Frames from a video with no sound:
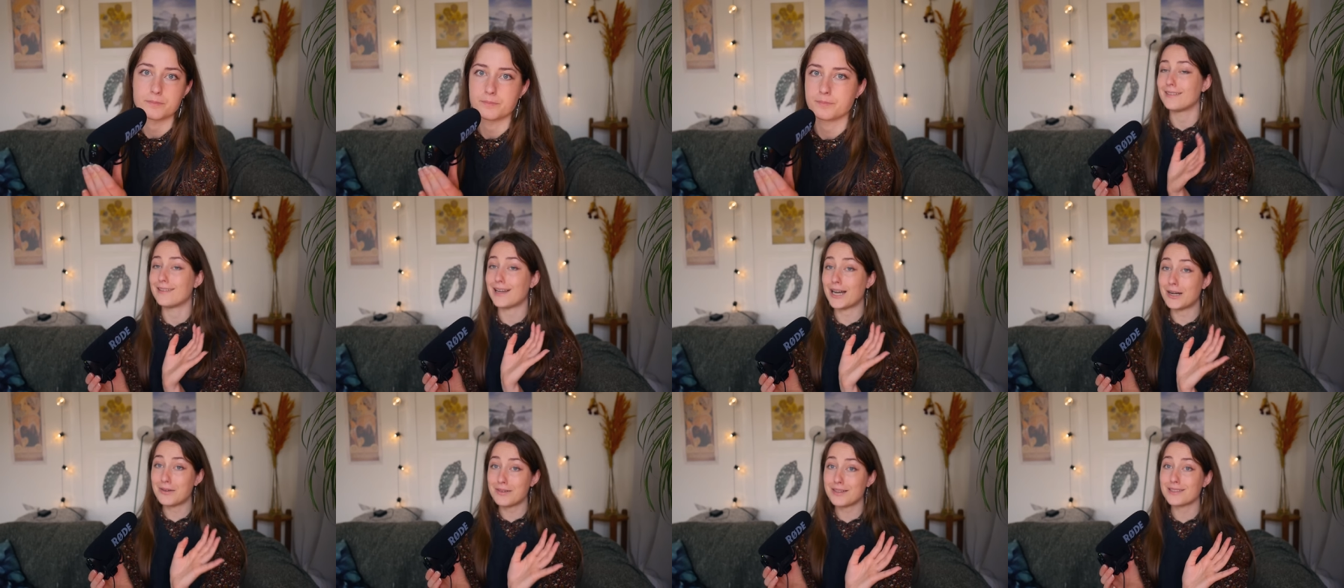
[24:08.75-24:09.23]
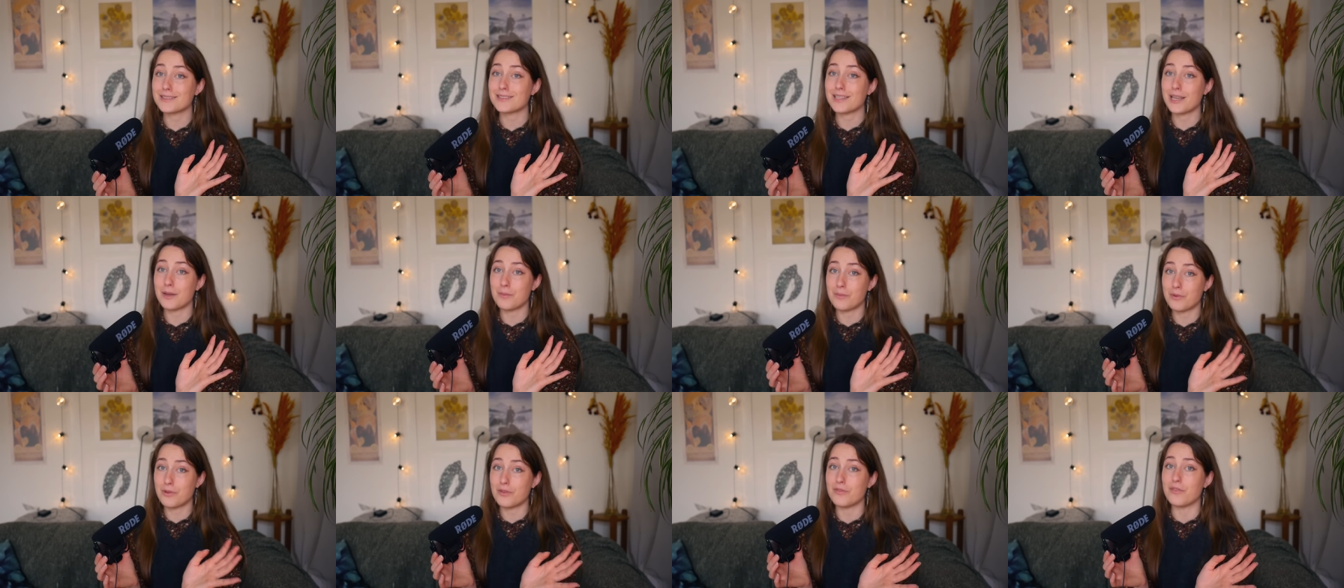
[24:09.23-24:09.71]
Now, an
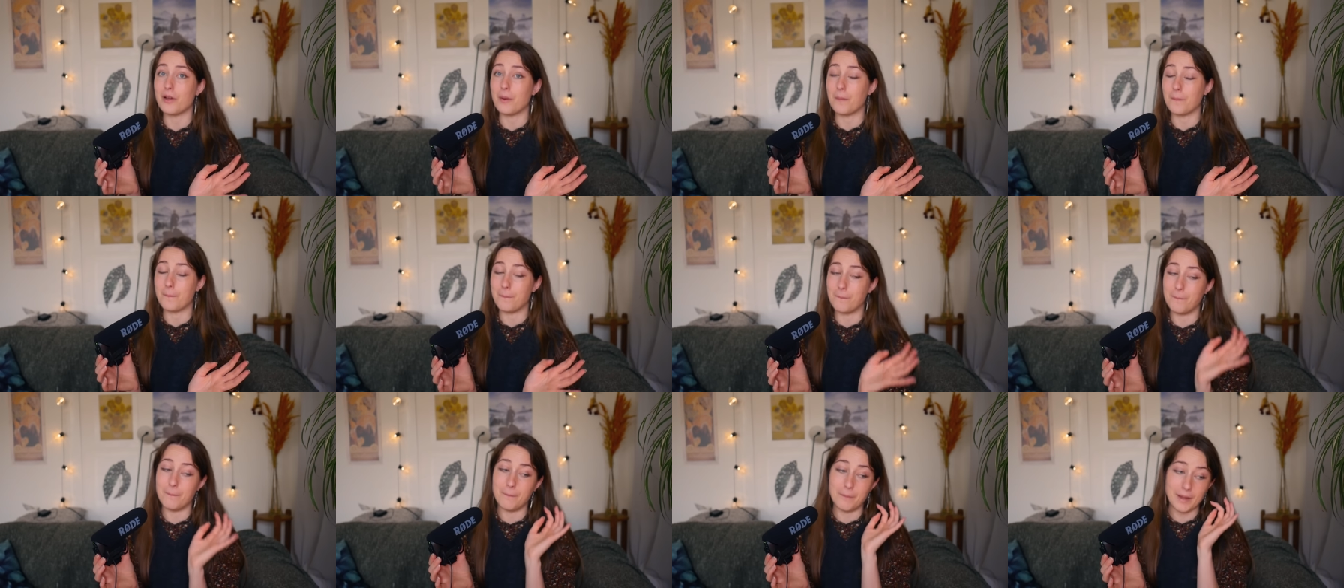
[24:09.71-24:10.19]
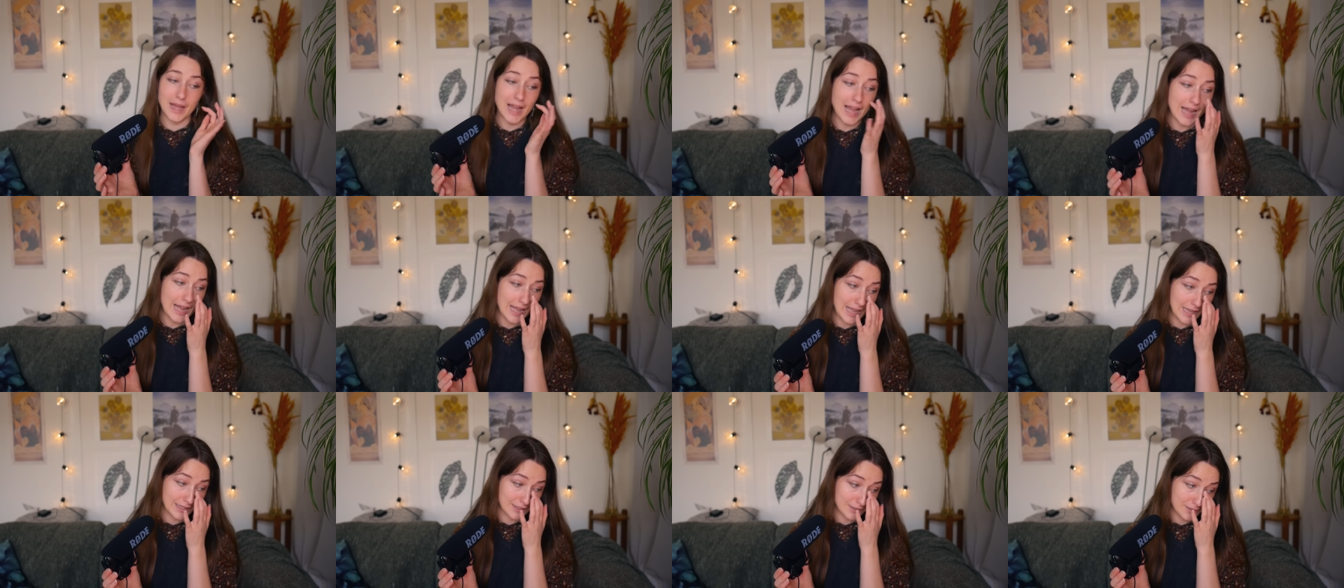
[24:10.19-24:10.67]
example of a
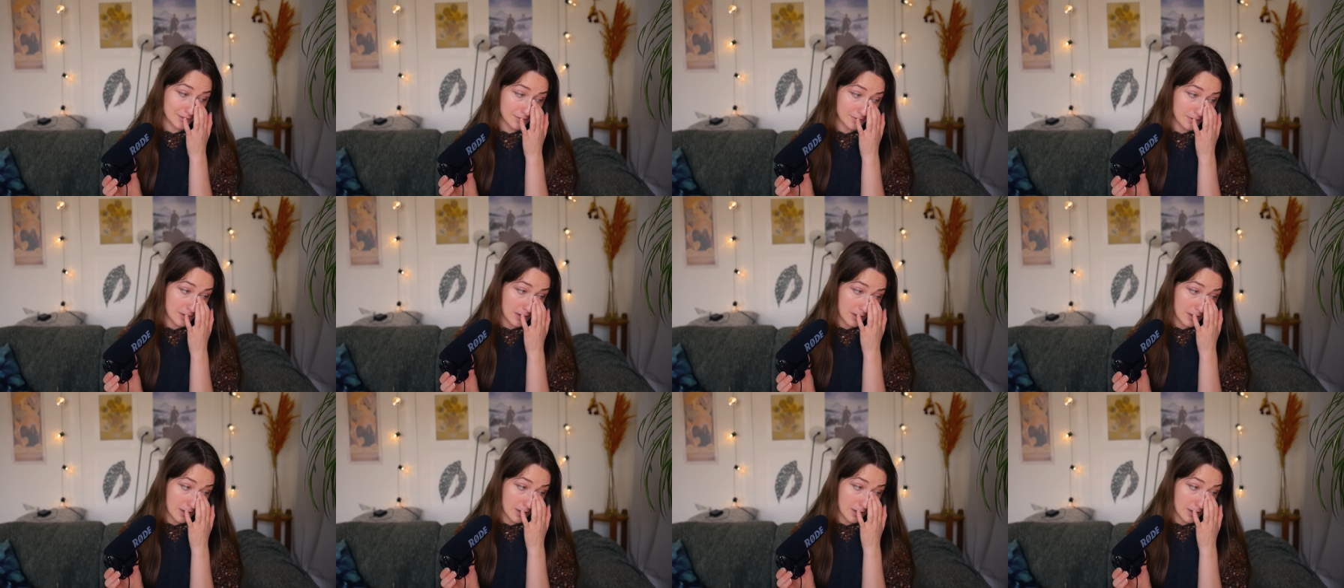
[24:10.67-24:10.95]
bad,